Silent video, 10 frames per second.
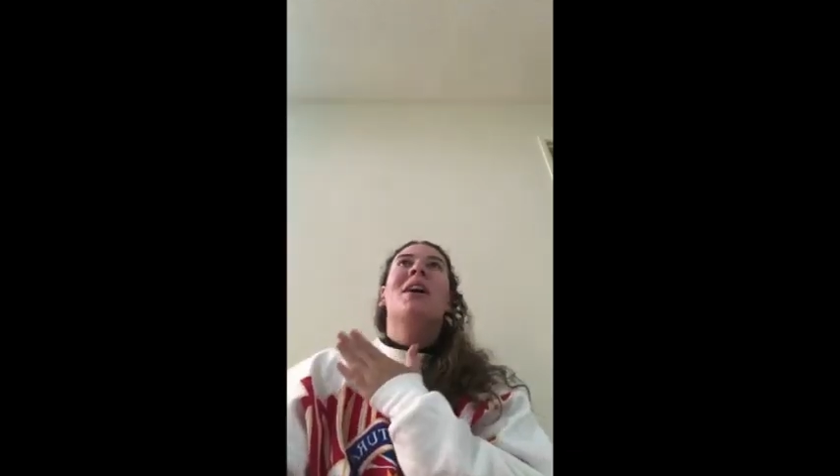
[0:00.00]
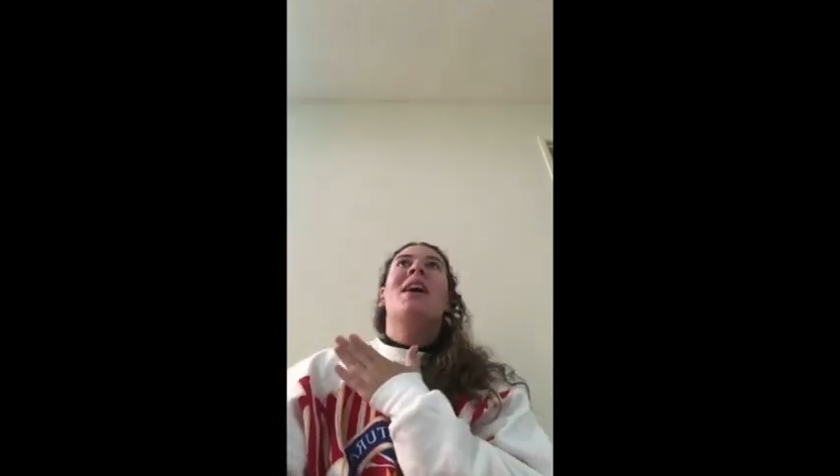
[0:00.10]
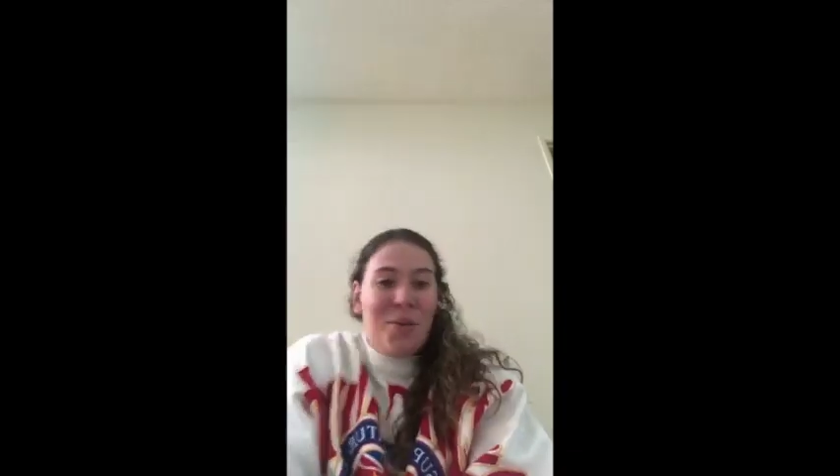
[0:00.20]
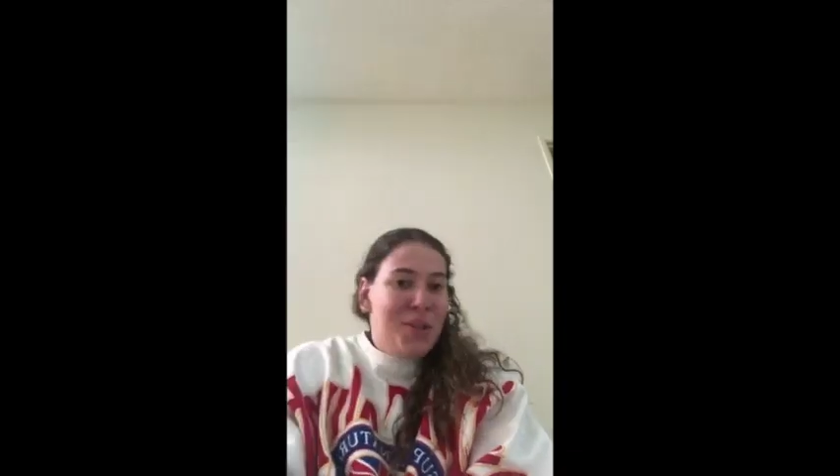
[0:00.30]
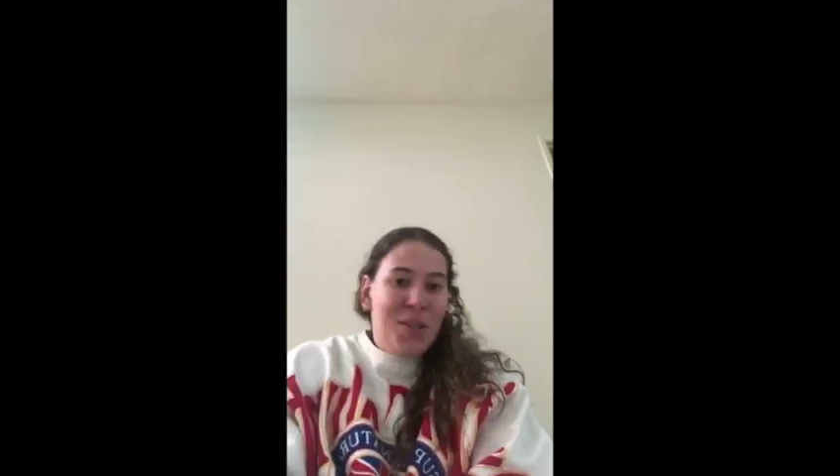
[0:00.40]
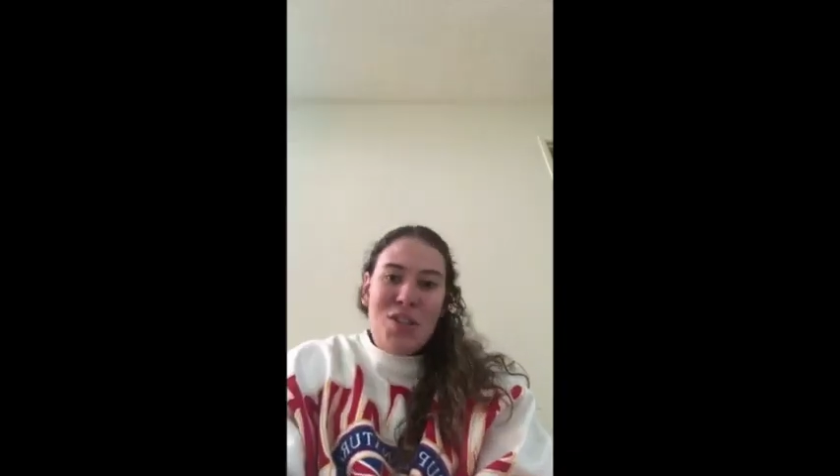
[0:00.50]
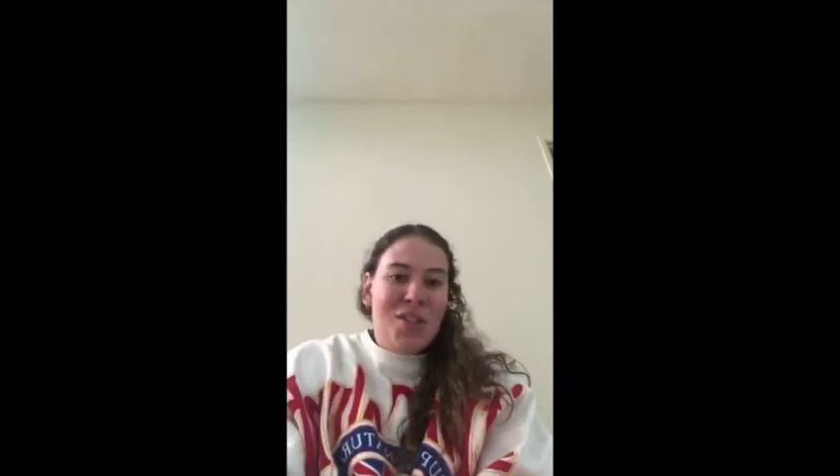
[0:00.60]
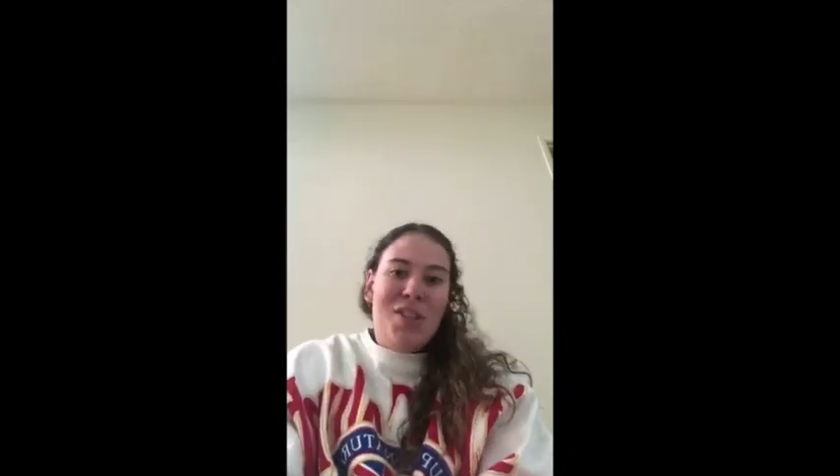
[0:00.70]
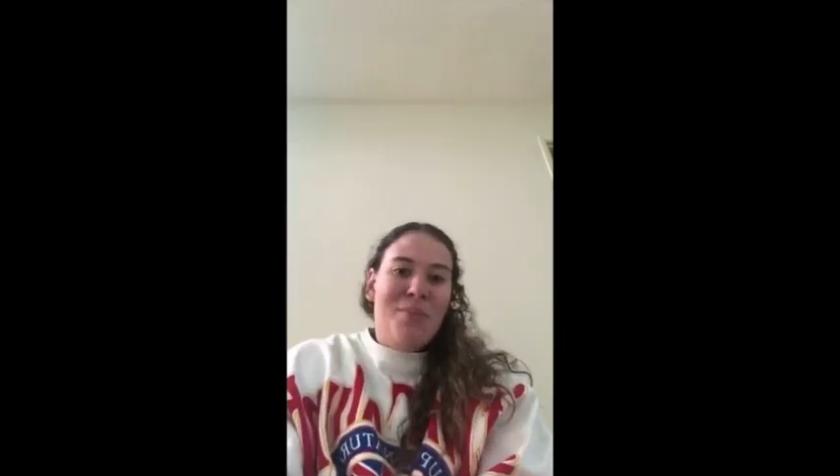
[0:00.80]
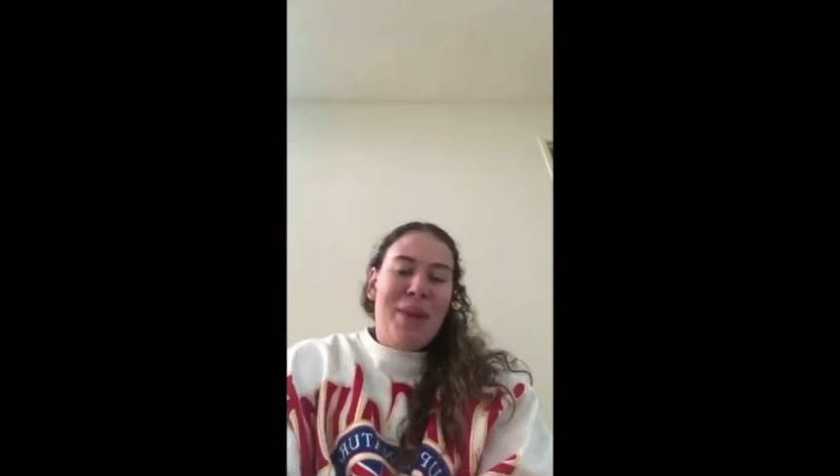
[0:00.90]
It was
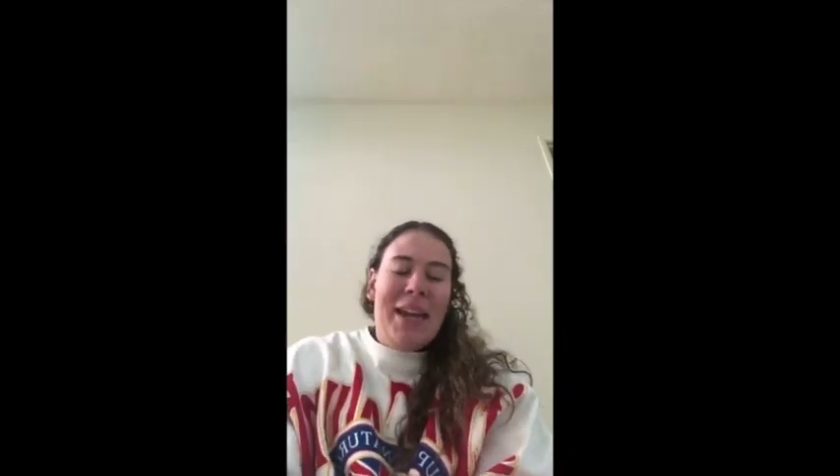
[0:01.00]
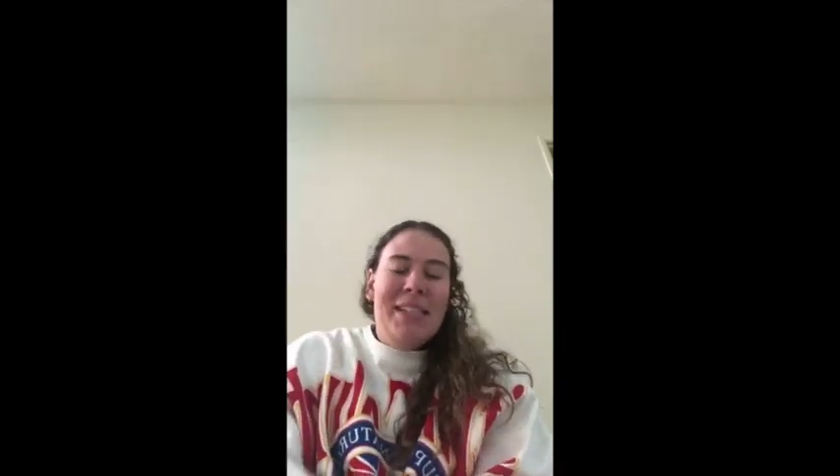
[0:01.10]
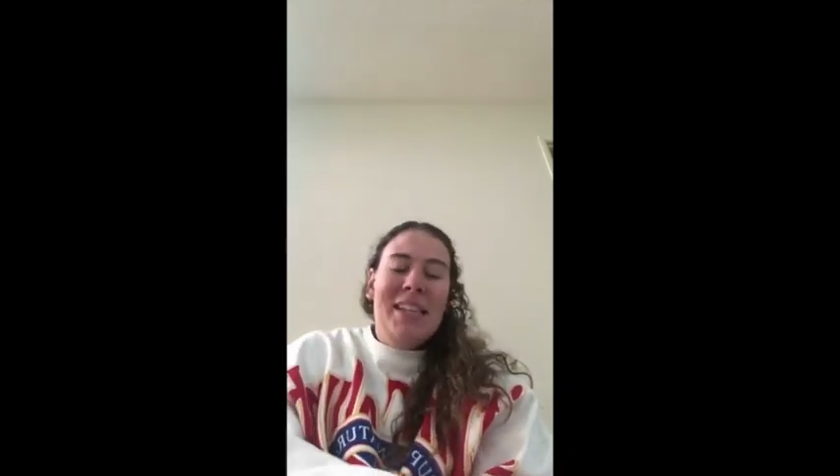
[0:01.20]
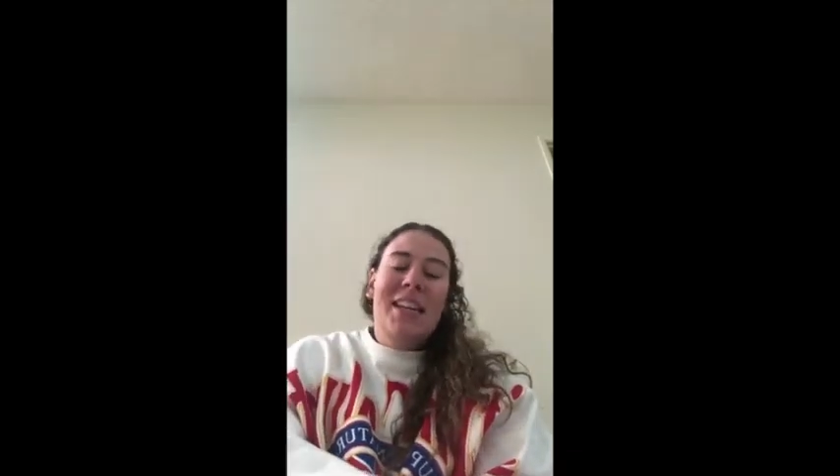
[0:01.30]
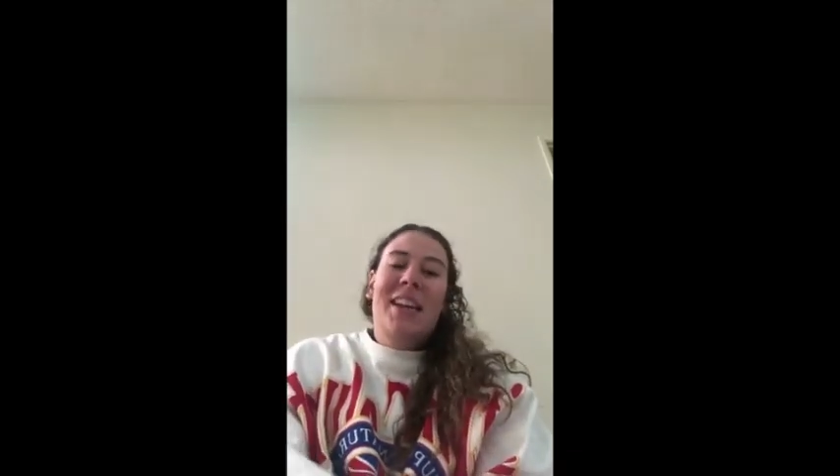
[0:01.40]
just amazing,